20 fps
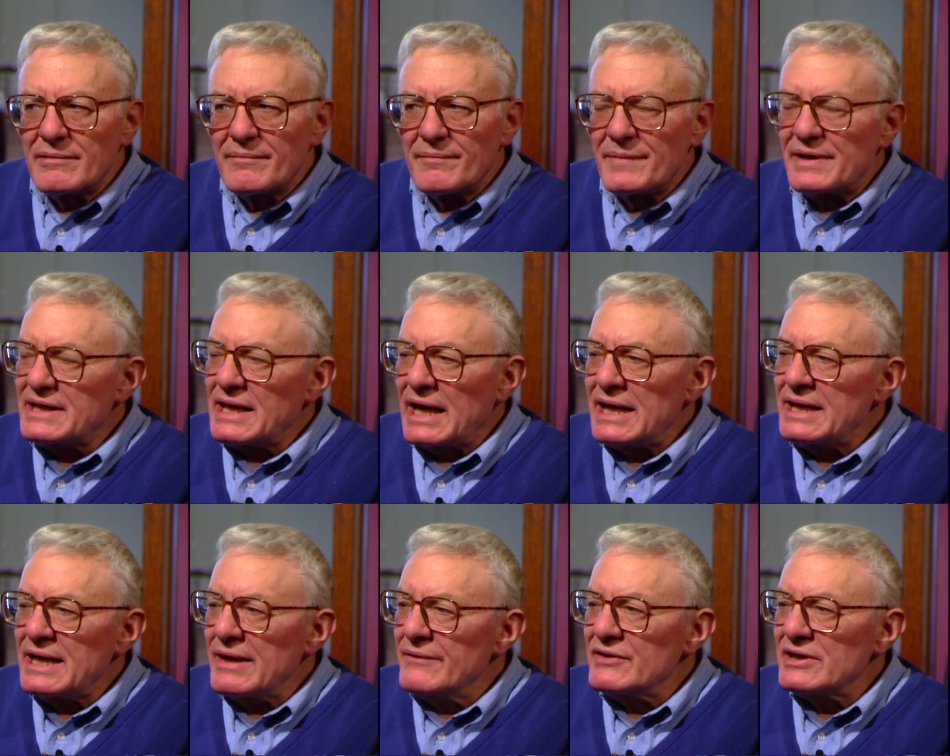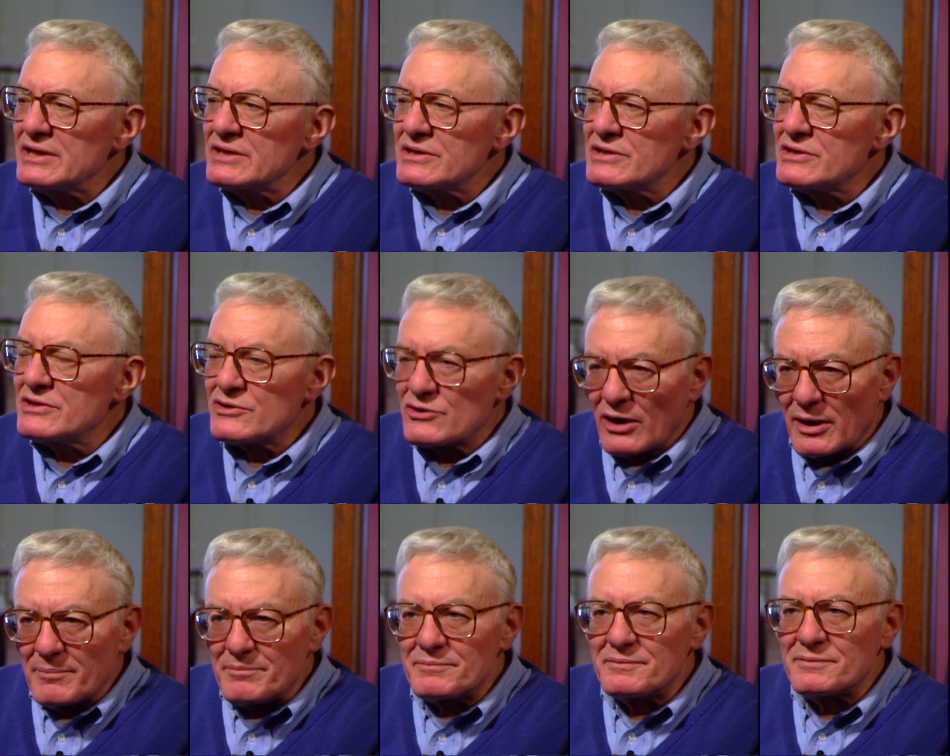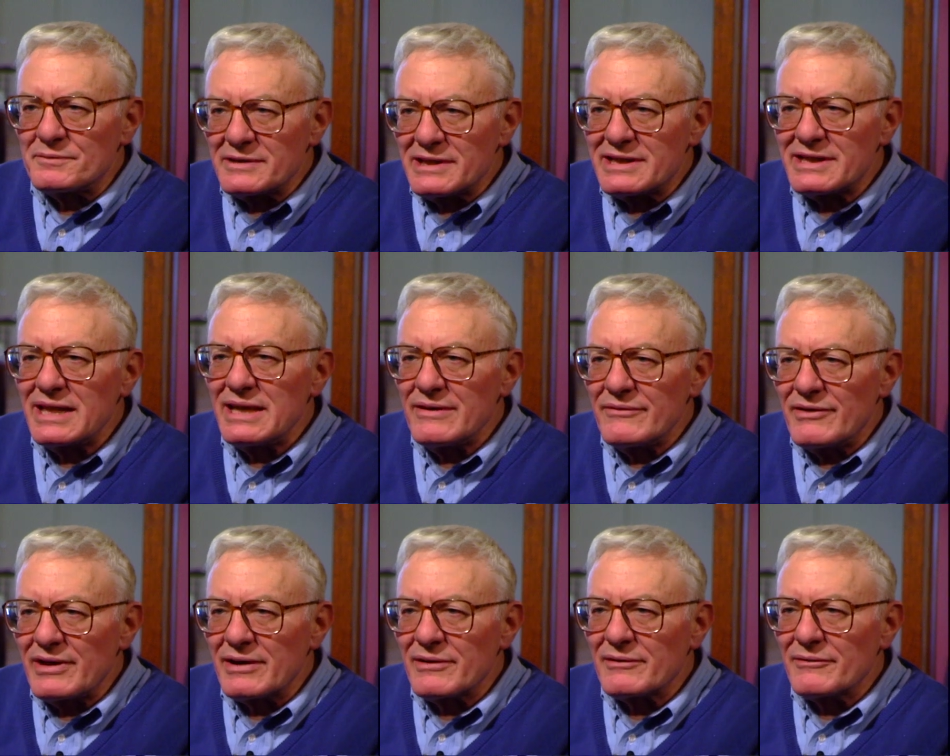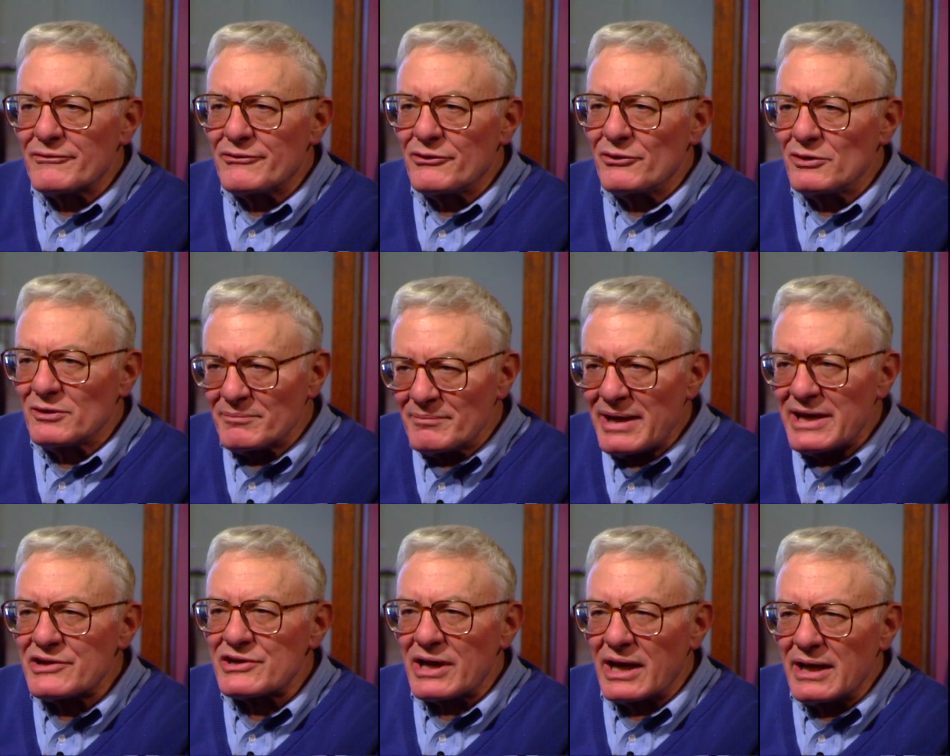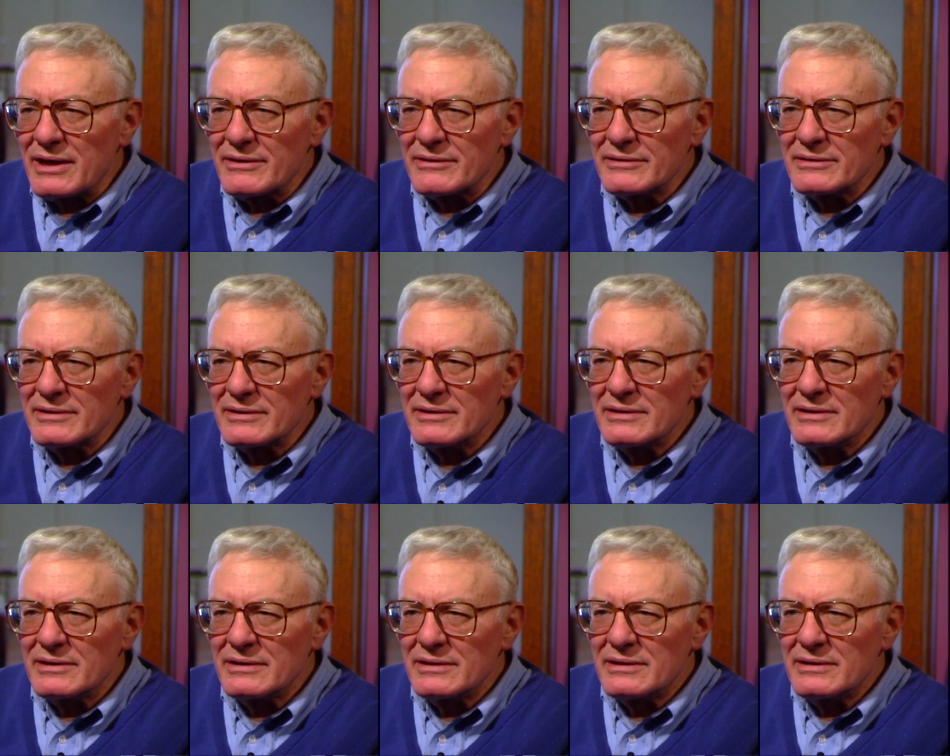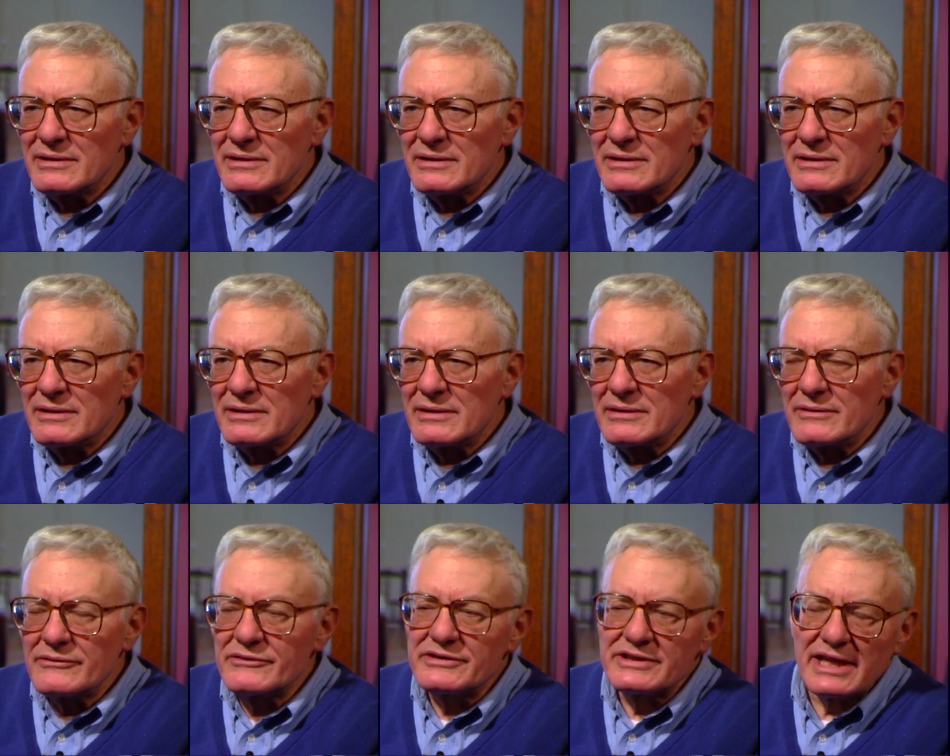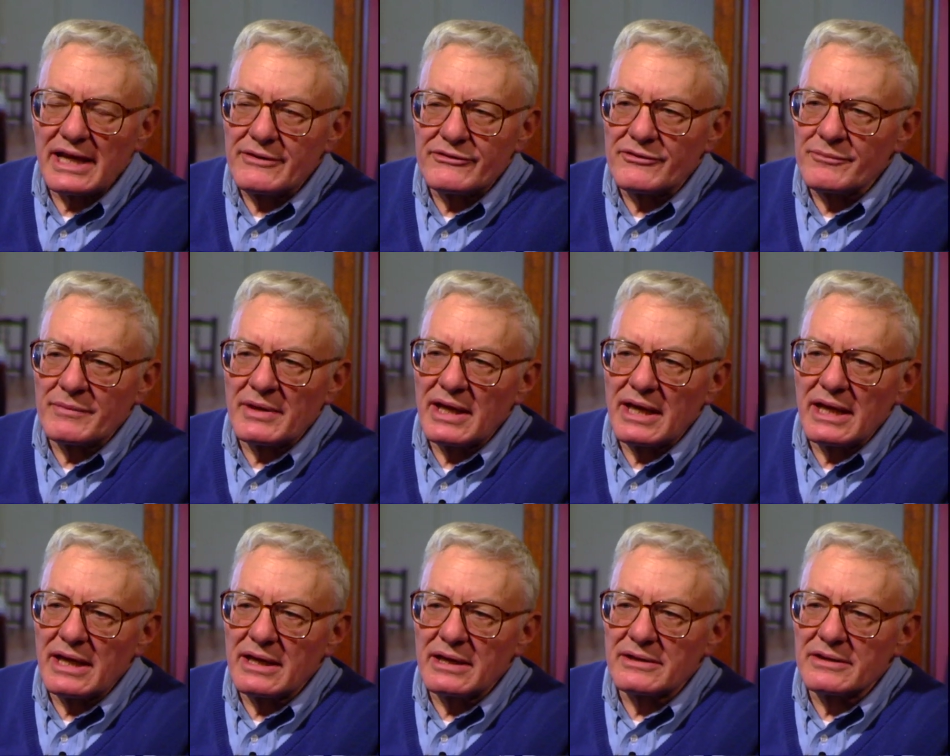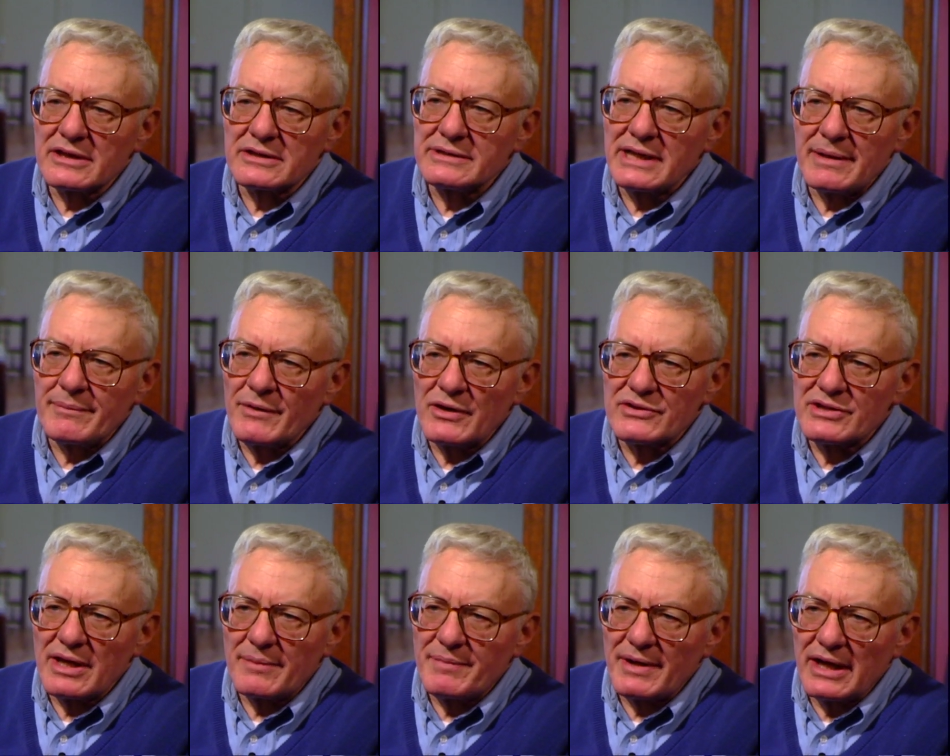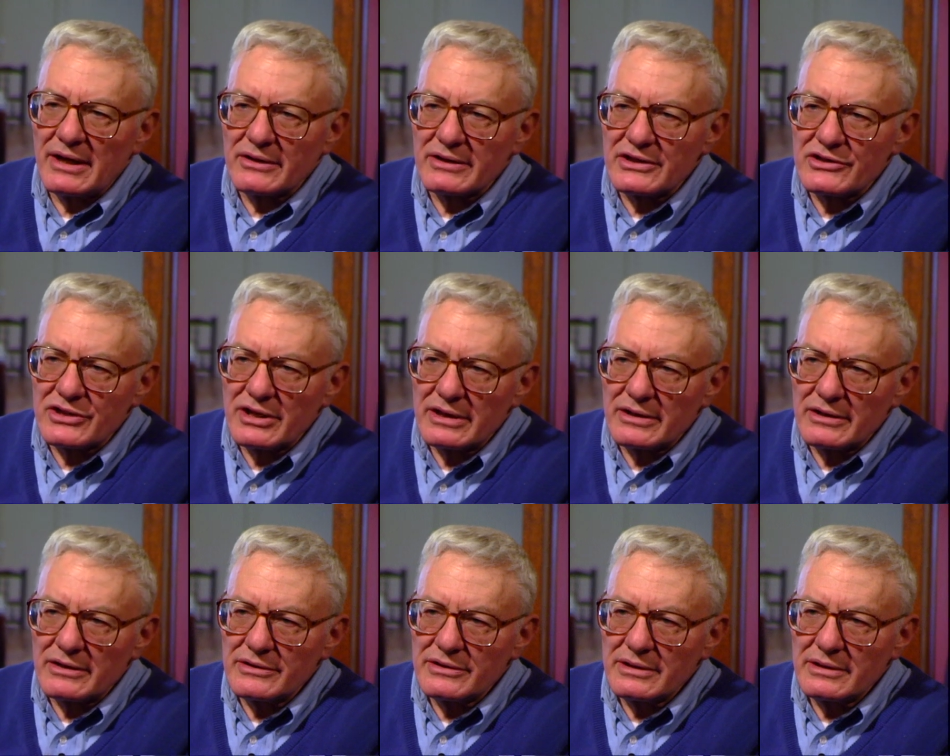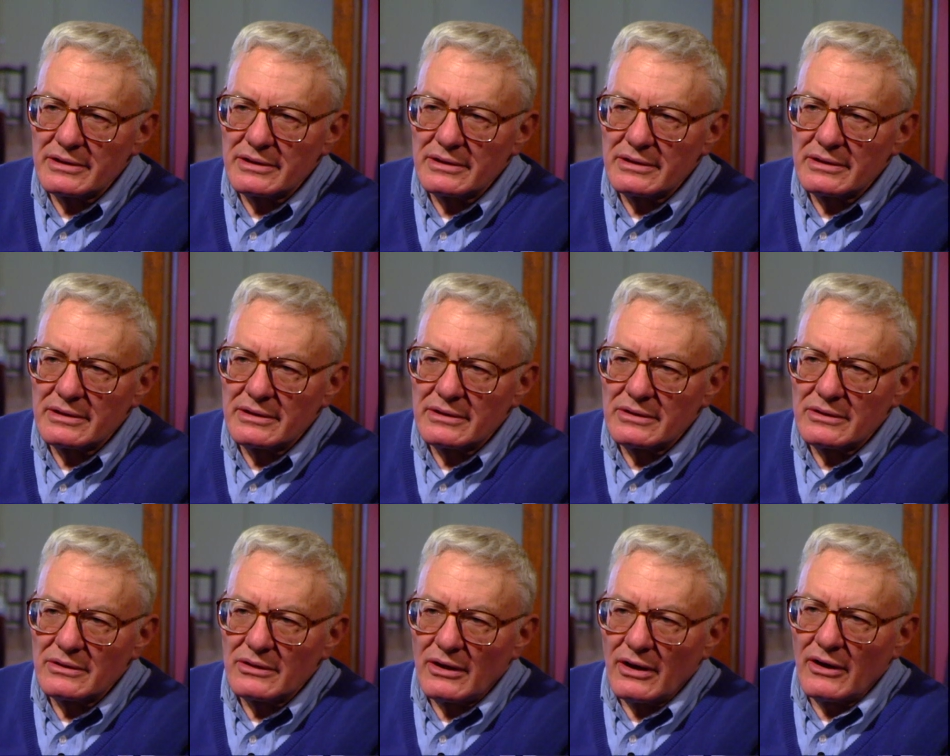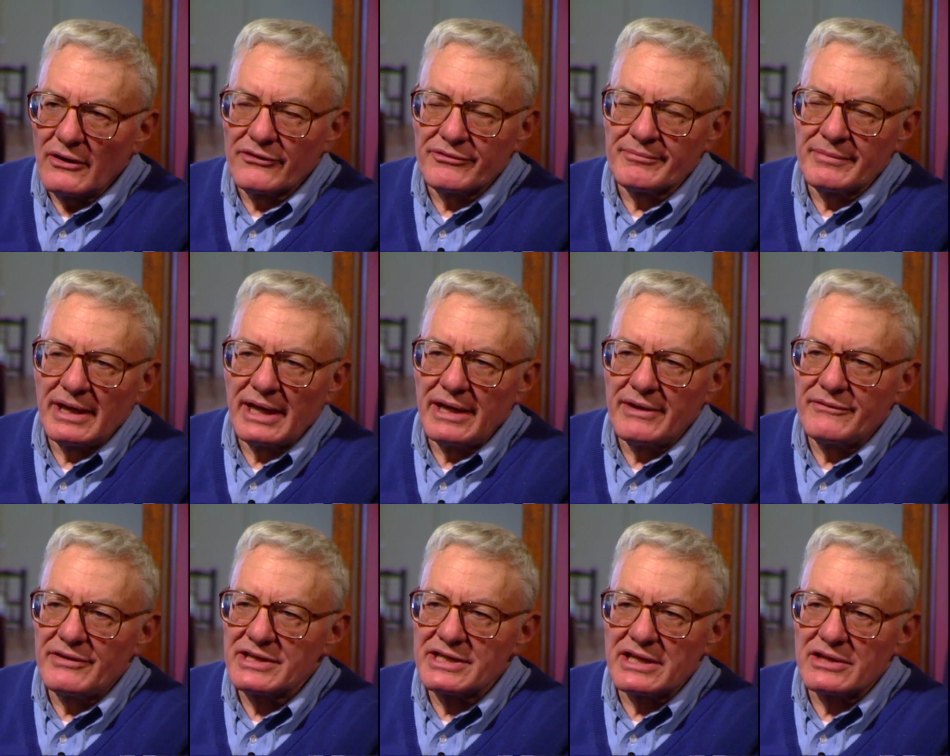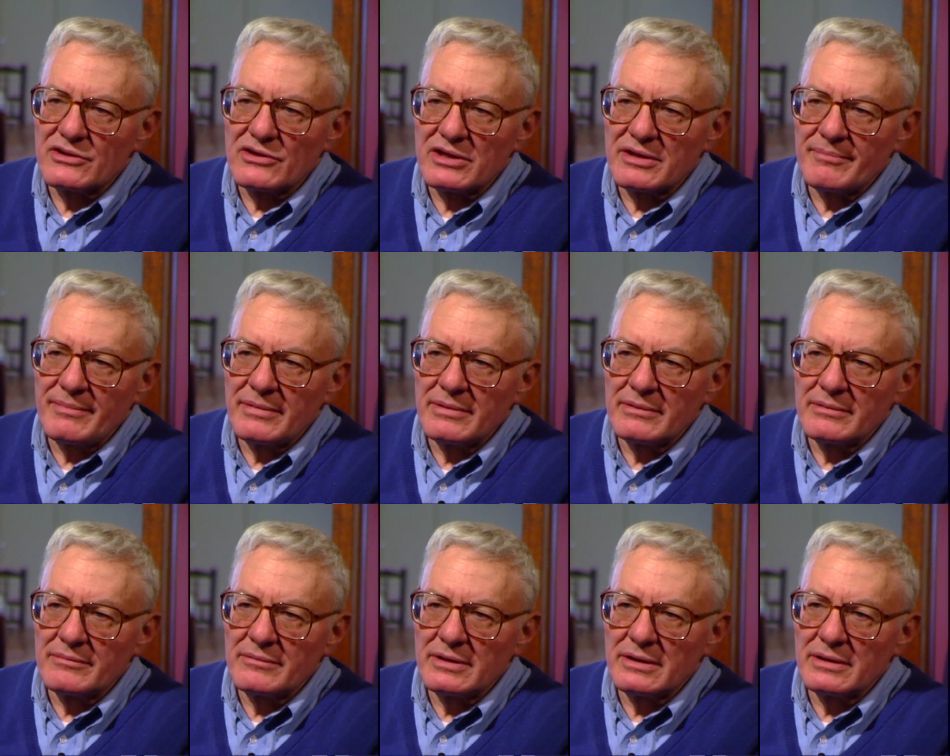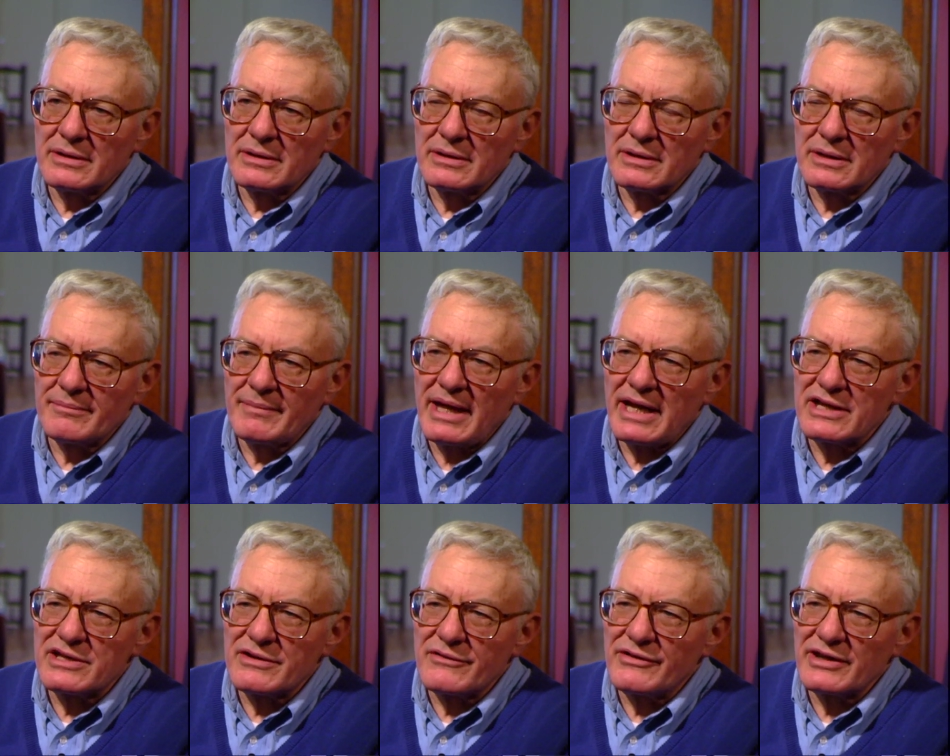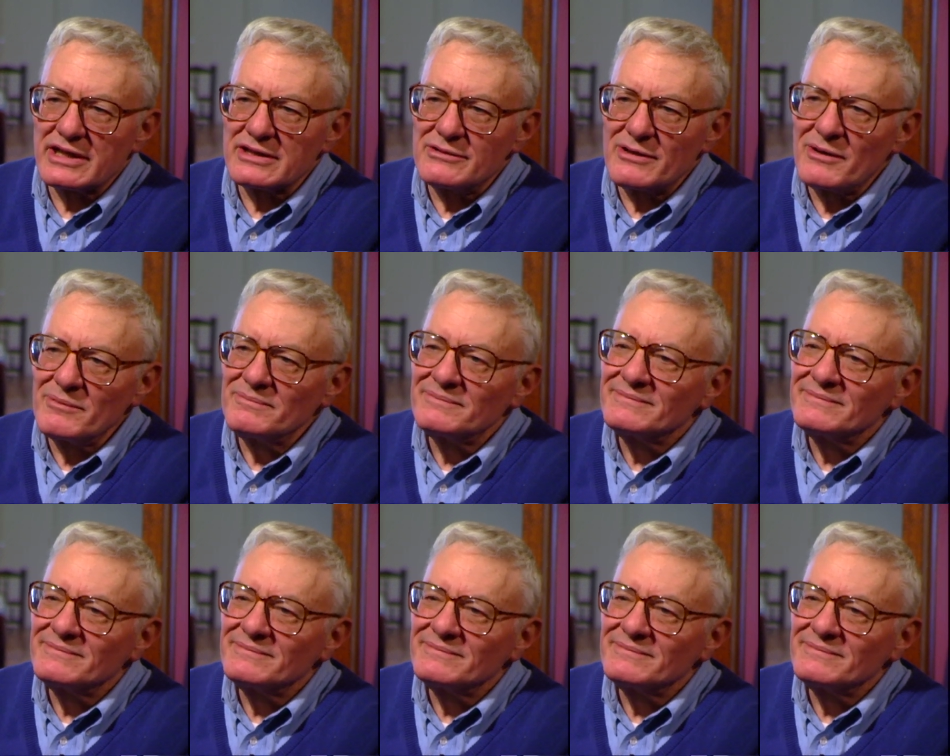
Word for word: But I never stop receiving full measure, say from the, the great Mozart piano concertos, or from a visit to the, uh, the manager Figaro.